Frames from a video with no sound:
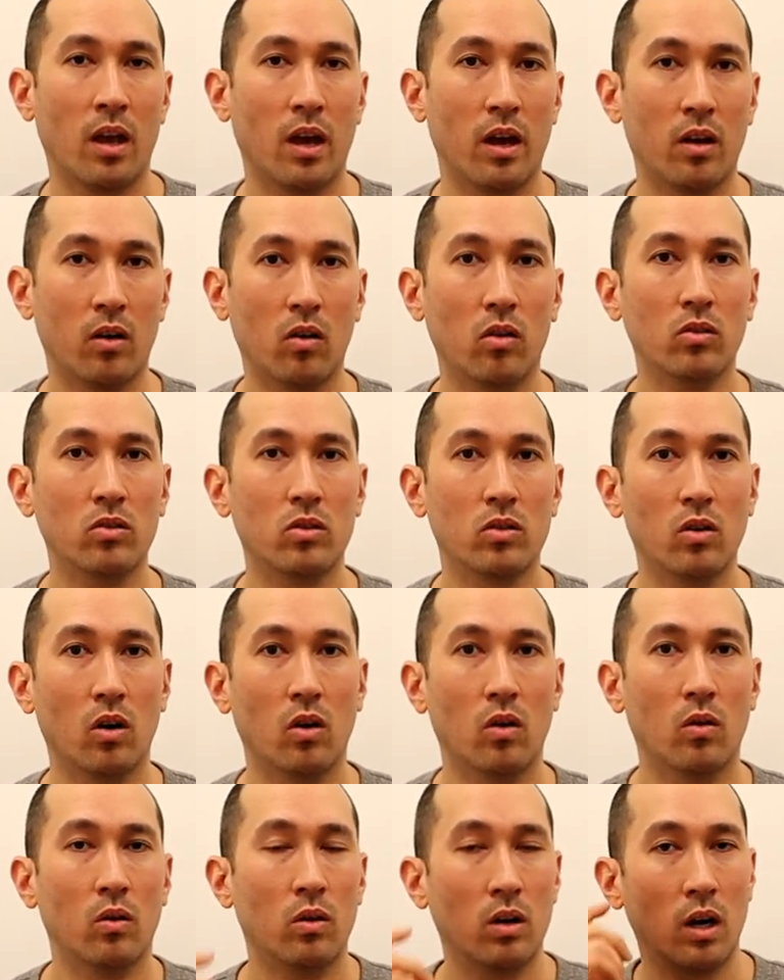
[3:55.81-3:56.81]
And
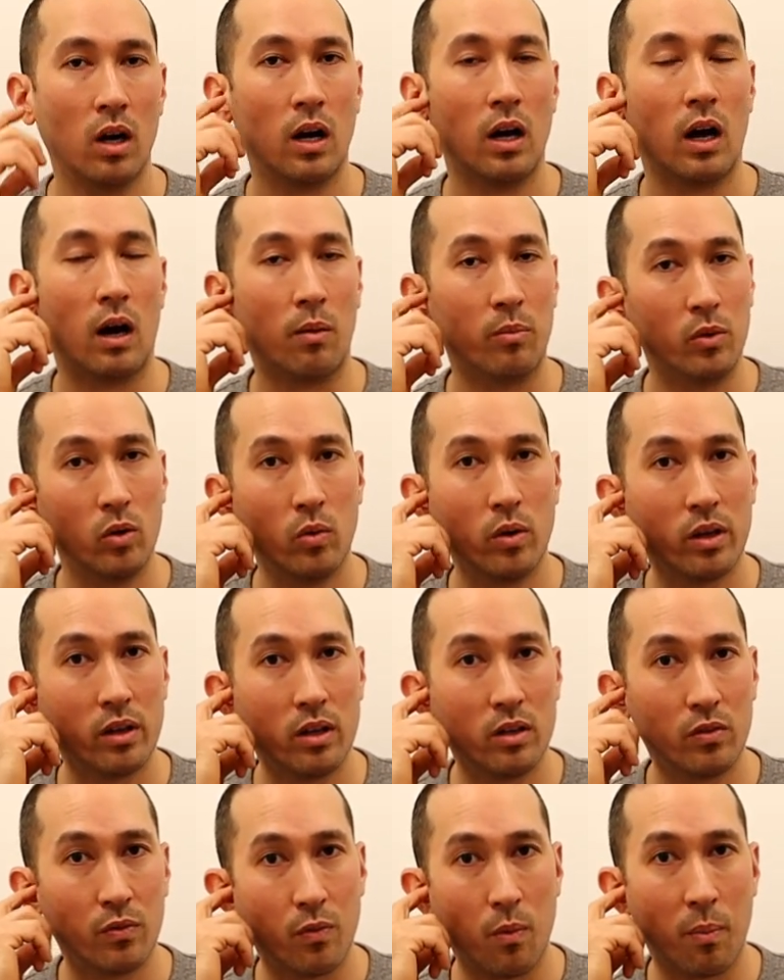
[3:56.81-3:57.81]
also, I'm doing
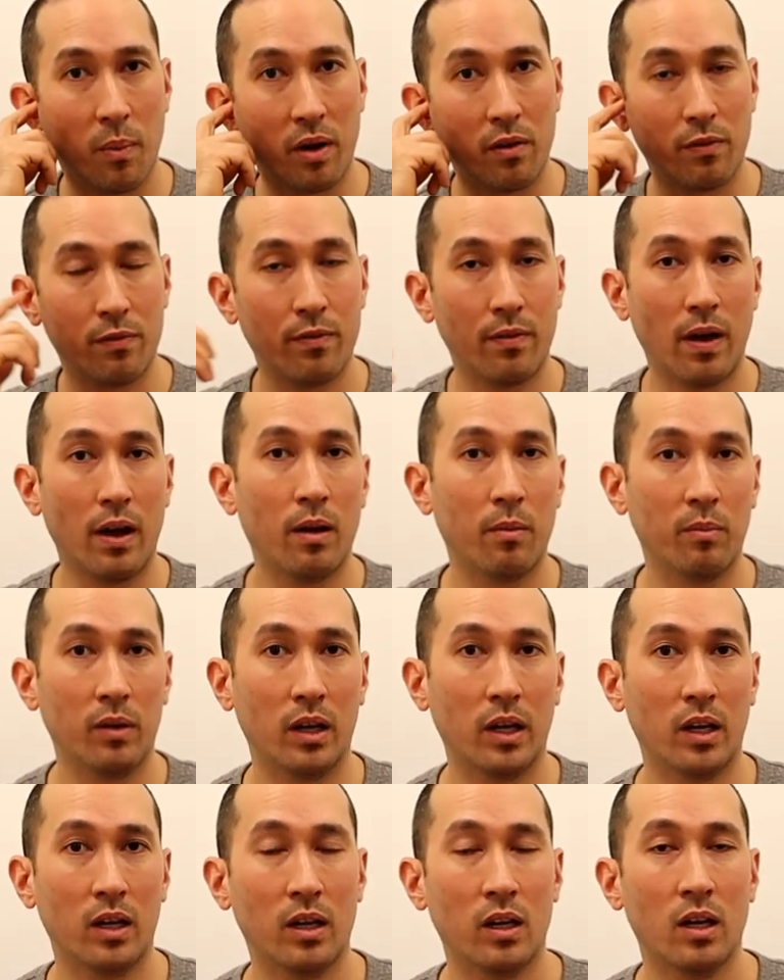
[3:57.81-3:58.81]
this for my
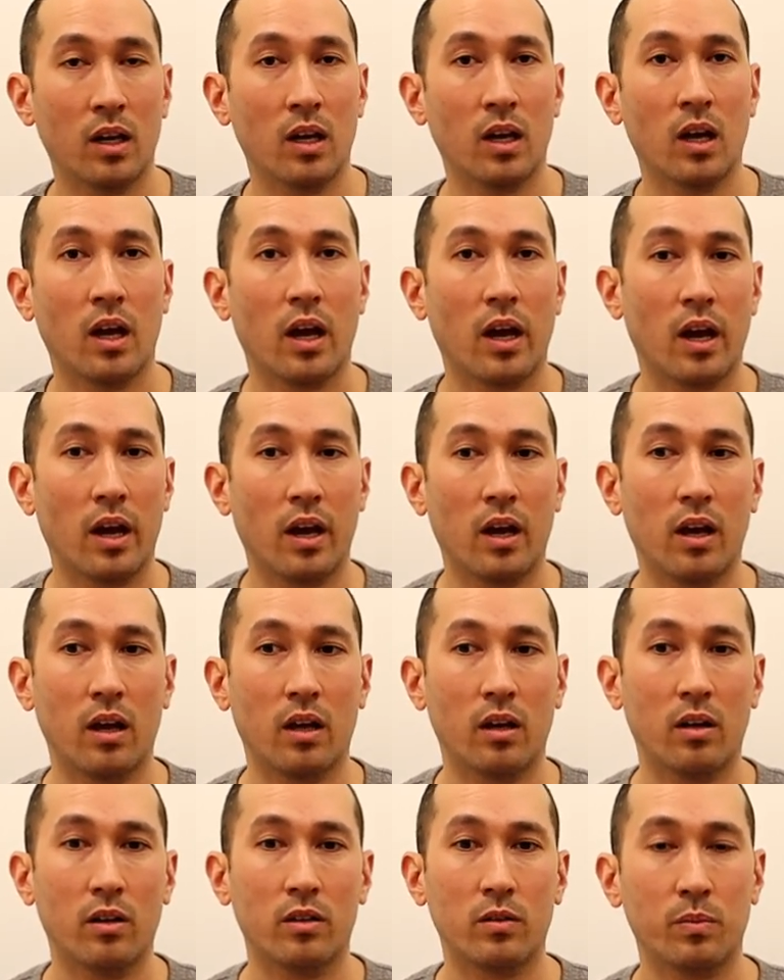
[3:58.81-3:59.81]
family
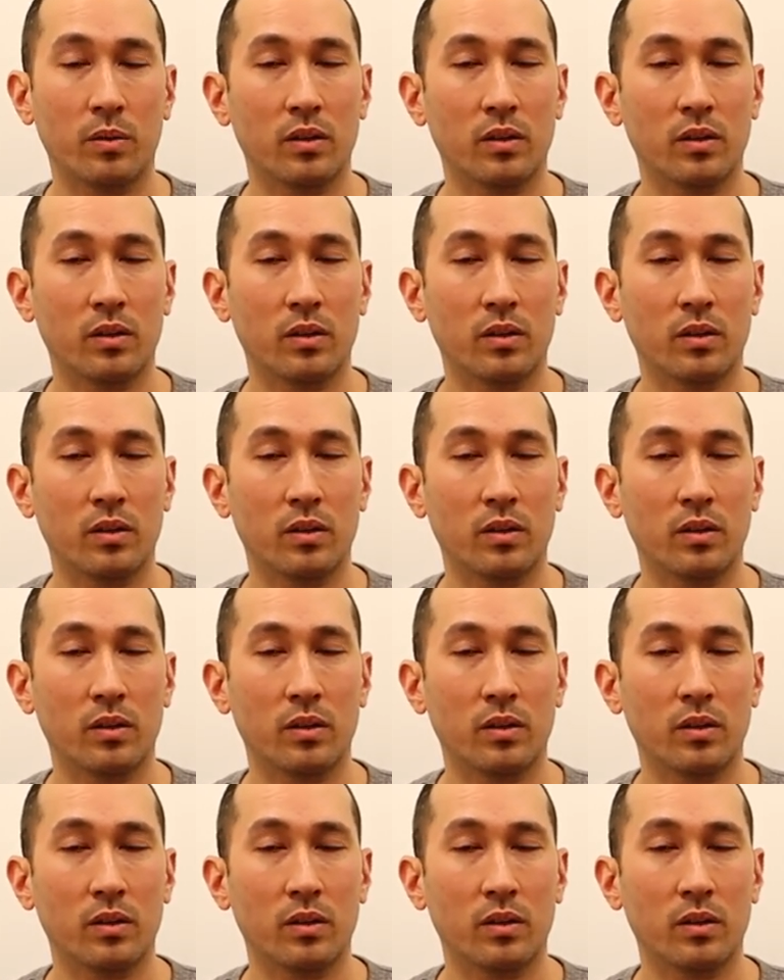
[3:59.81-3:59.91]
and